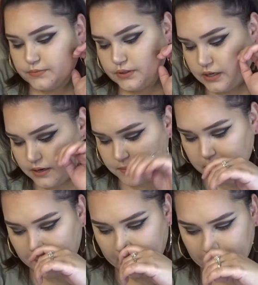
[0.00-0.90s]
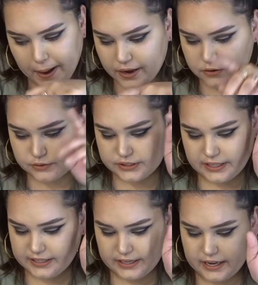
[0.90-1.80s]
I don't really
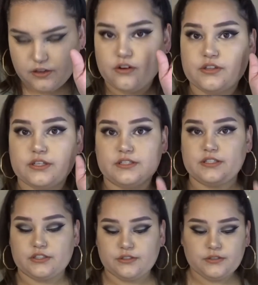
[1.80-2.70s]
like it at all, the concealer.